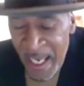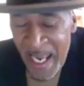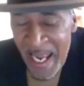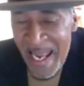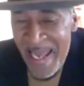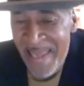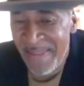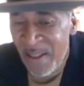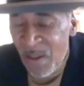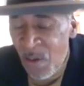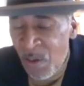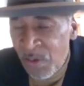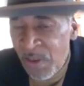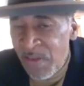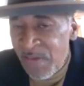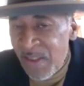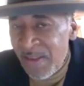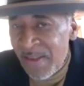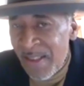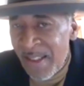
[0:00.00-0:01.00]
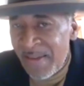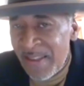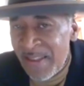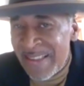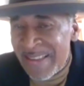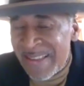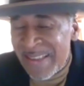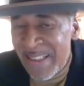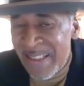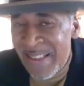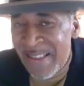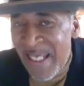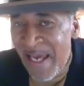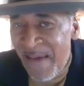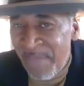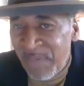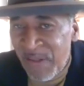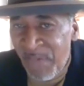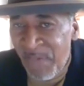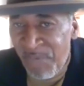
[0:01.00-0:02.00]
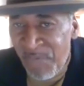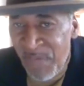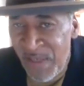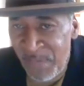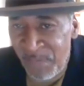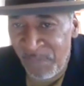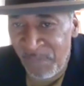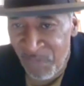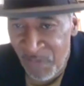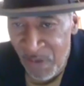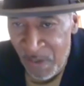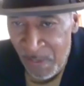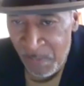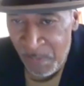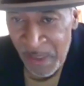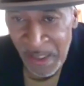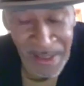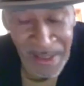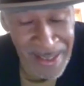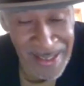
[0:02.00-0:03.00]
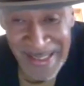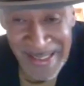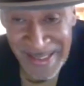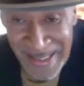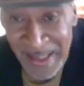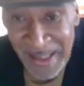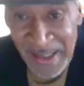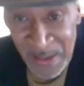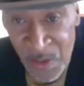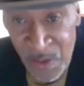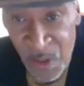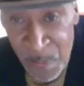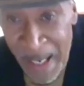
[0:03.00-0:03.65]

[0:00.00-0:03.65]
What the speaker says: And the only thing that these kids have to fend from is selling their